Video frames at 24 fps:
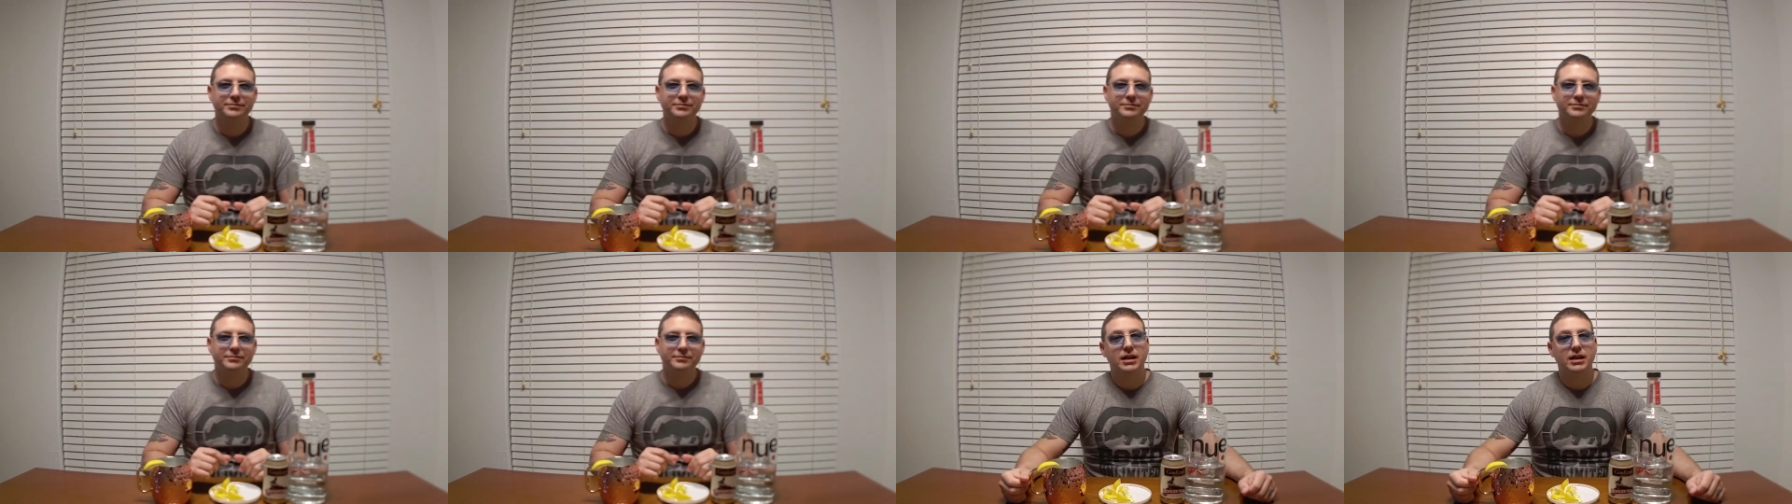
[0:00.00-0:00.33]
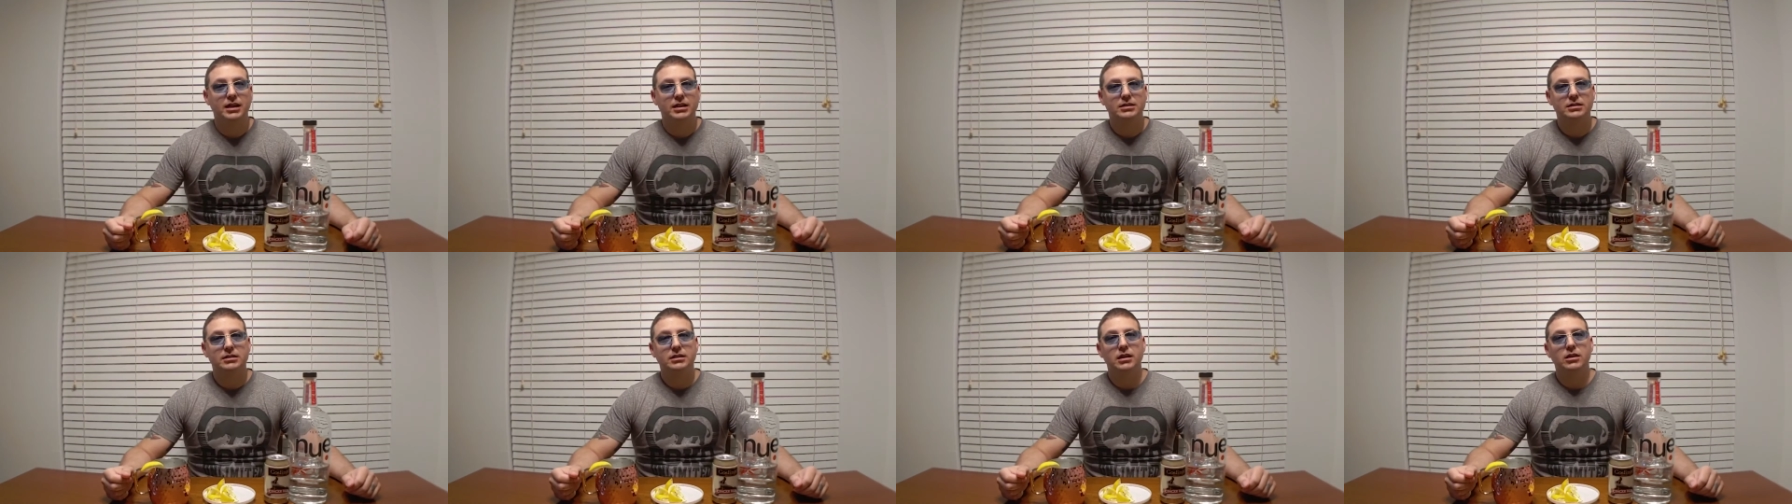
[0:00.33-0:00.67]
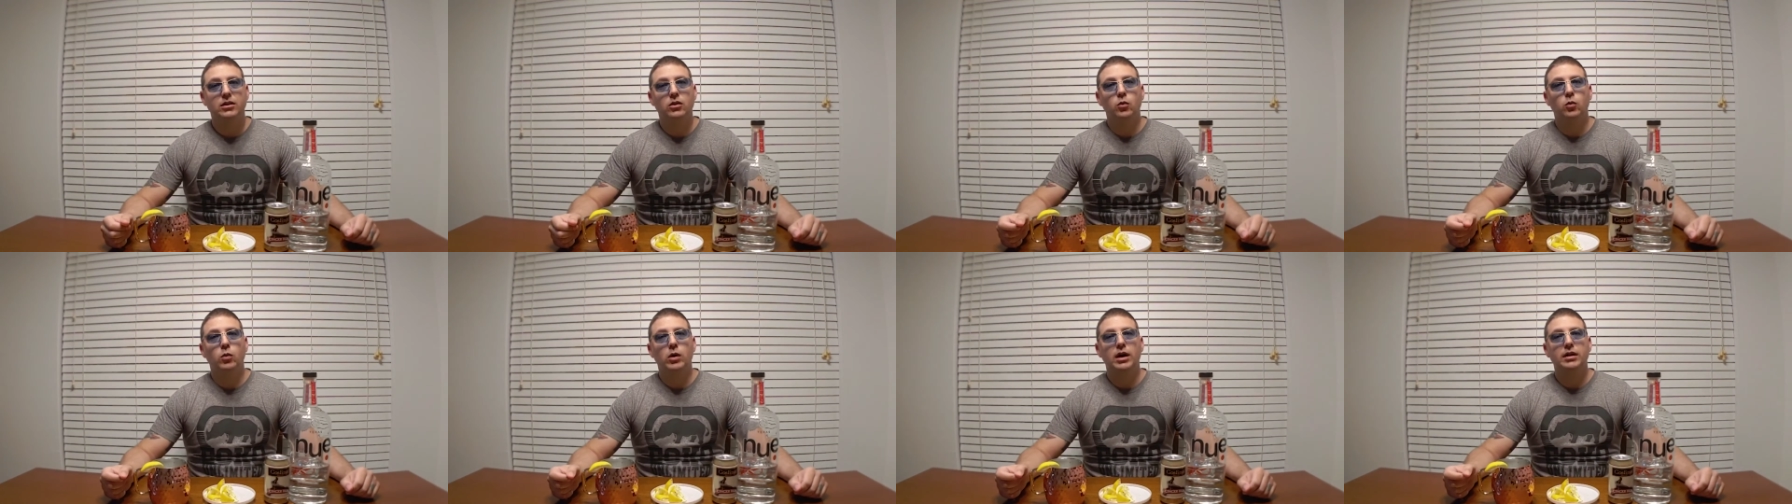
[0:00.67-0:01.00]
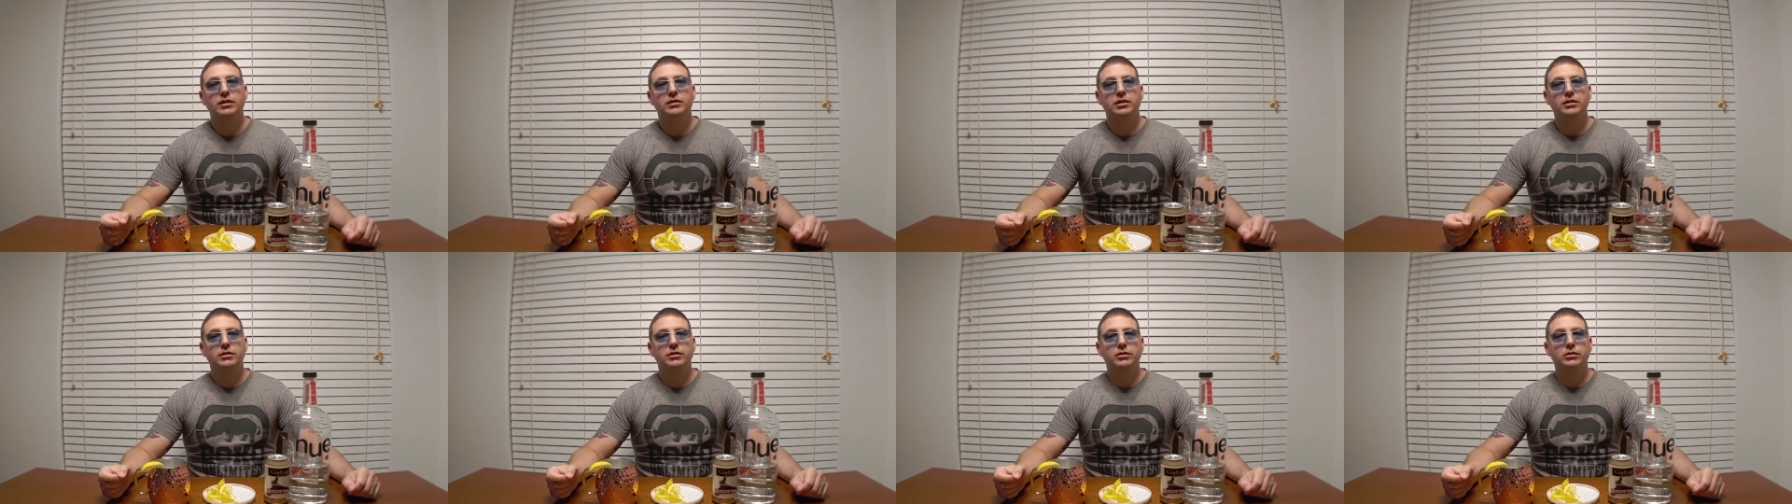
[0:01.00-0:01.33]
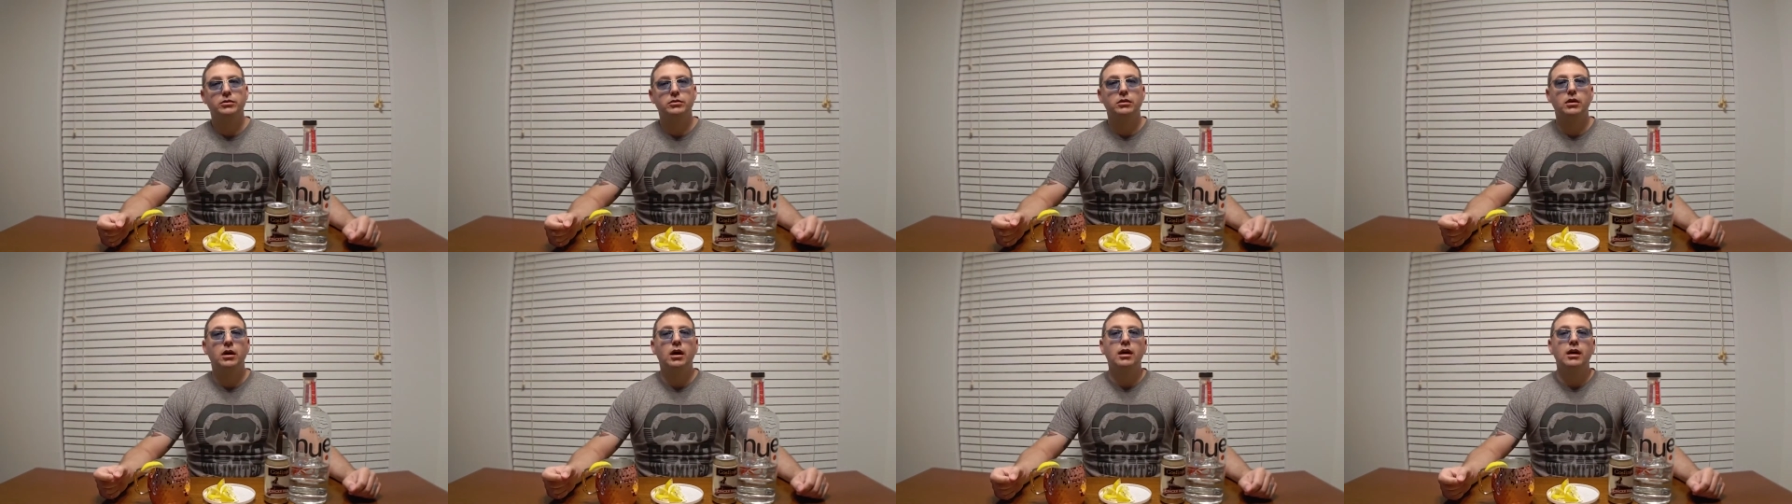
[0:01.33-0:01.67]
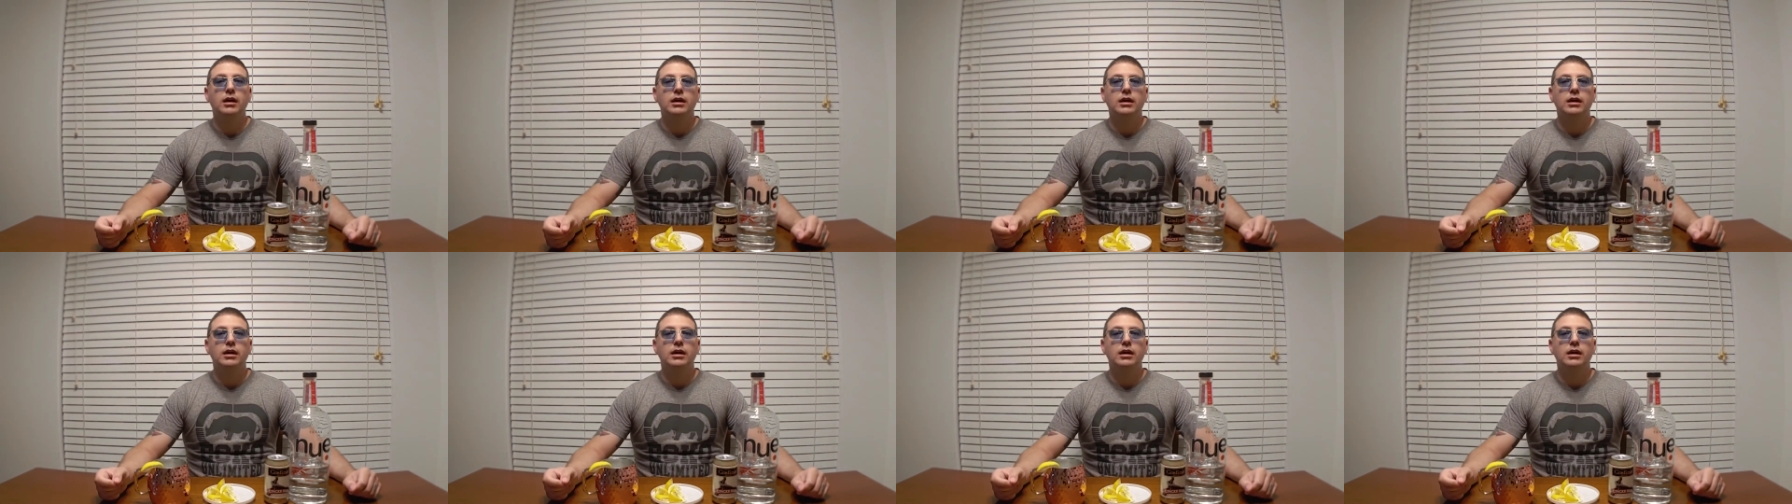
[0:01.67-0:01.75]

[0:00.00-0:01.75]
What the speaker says: The next thing you want to do